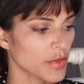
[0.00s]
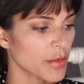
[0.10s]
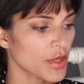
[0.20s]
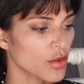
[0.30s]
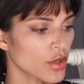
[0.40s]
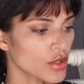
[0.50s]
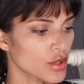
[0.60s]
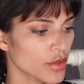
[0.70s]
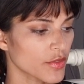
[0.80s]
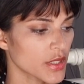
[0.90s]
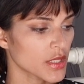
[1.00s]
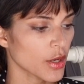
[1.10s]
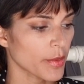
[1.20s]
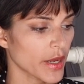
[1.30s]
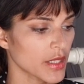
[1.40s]
Maybe you could do a
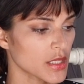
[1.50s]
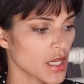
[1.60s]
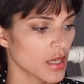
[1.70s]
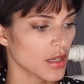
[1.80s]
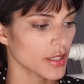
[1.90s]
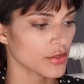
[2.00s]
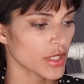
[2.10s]
video about internalized